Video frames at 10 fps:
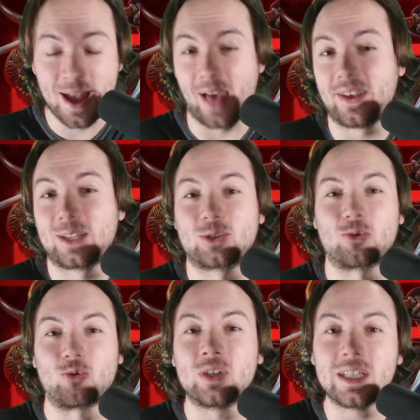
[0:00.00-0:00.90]
I think it's a
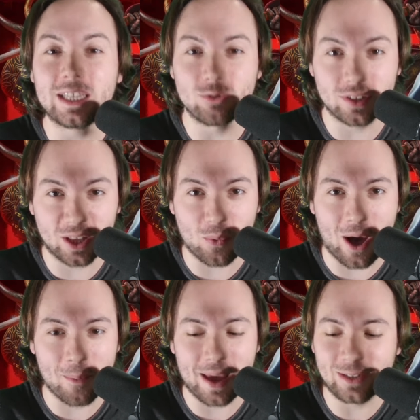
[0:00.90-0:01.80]
really, really
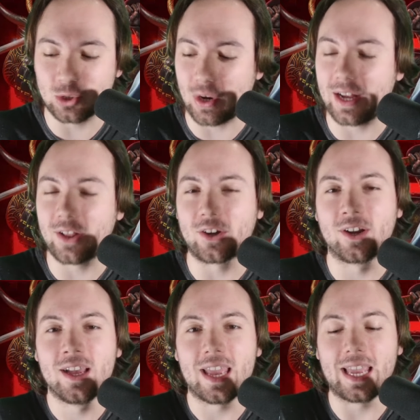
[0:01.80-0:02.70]
well made trailer.
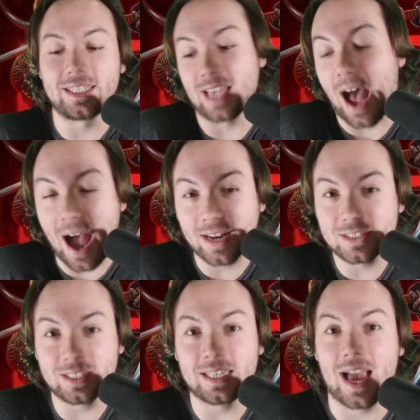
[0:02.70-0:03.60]
It's
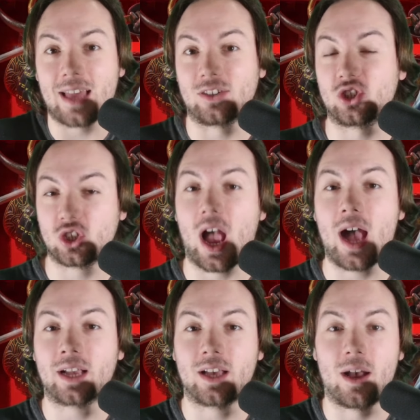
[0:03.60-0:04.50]
honestly not a
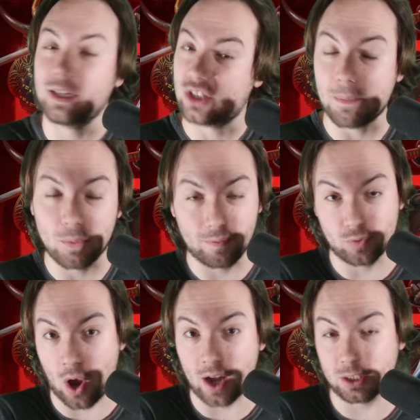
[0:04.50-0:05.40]
shock. Uh, it's something we've
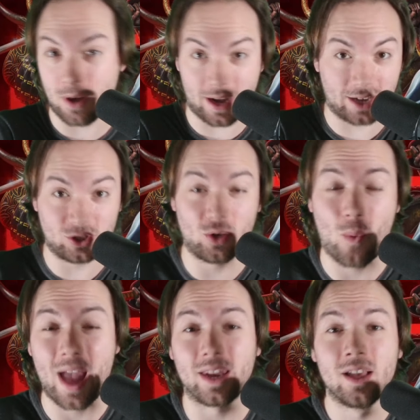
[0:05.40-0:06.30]
talked about actually
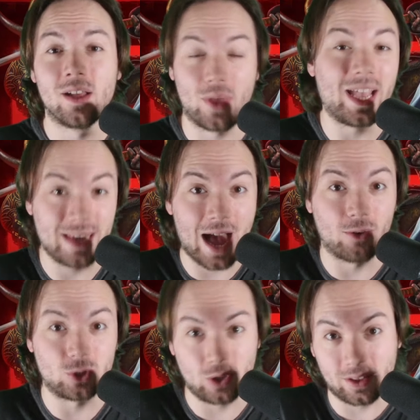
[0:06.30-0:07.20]
when they
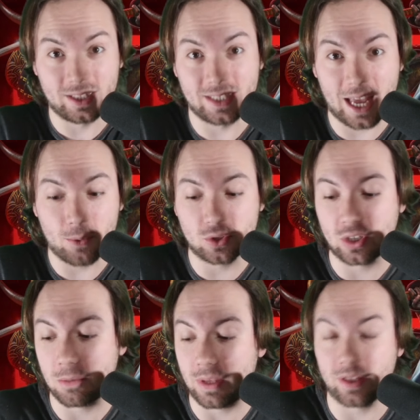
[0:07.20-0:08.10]
announced, right, that today was
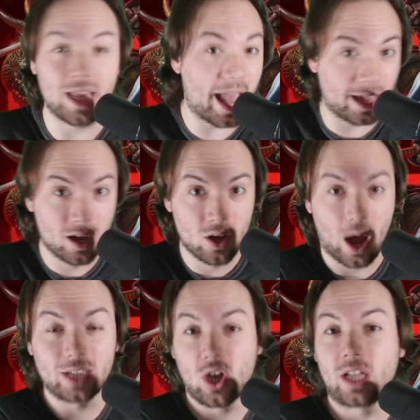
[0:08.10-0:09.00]
going to be the day.
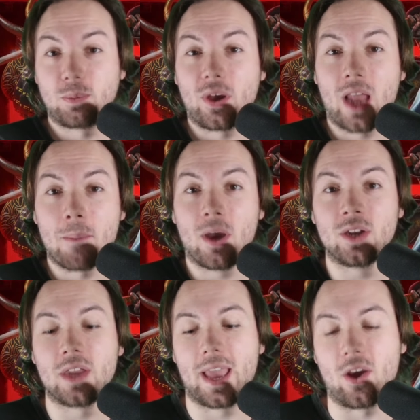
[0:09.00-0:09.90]
I talked about it on
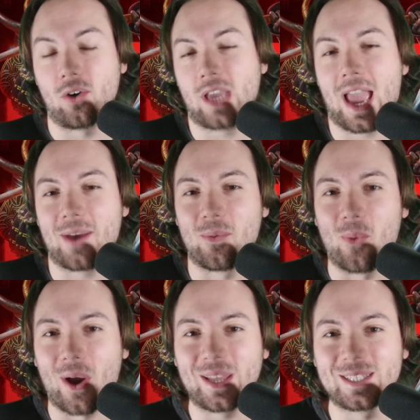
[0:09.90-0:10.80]
Monday. Okay,
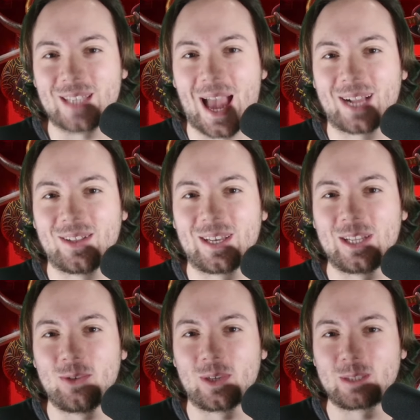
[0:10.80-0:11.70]
what exactly
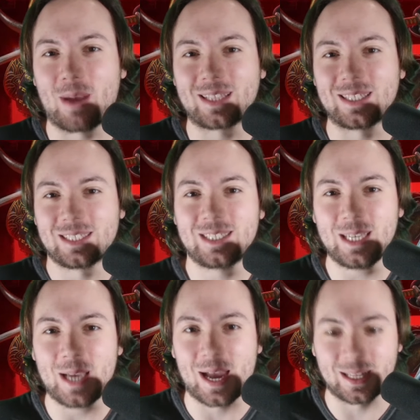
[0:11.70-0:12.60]
can you expect to
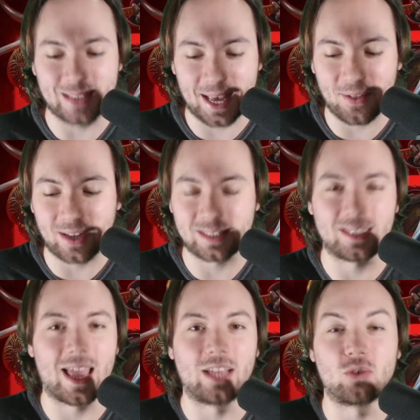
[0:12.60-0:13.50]
see on a day like
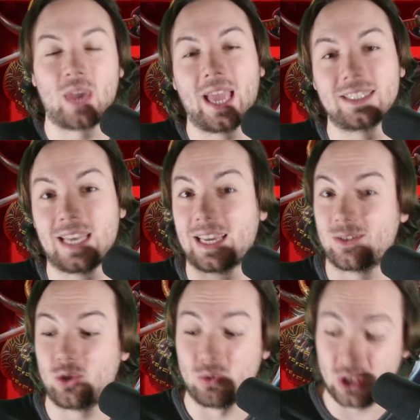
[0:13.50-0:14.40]
today? You can't take
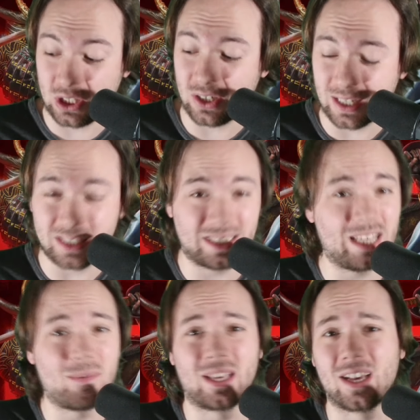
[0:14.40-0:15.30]
it too
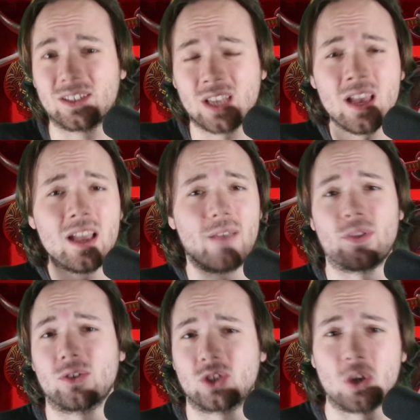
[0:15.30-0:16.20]
seriously because if
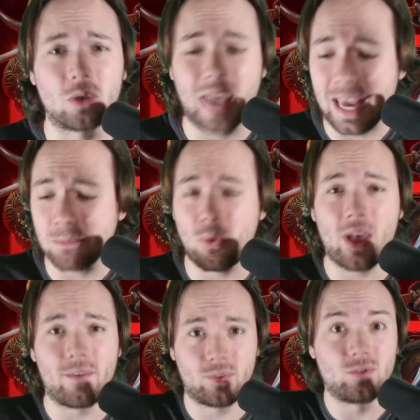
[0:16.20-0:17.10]
there's no
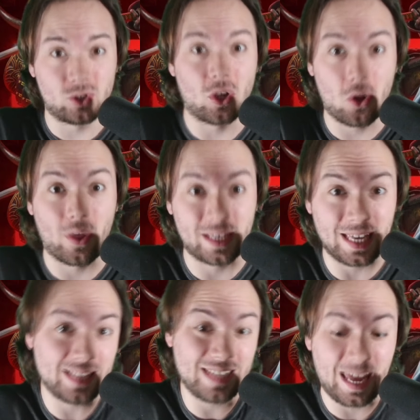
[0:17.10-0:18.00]
gameplay, if there's no, like,
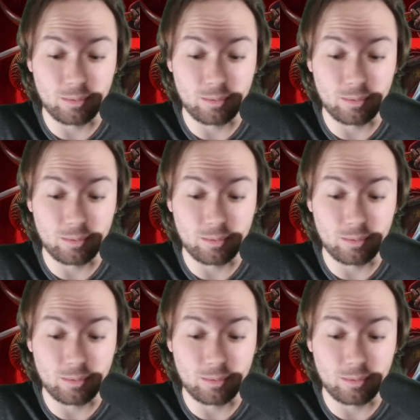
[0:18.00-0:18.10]
in in game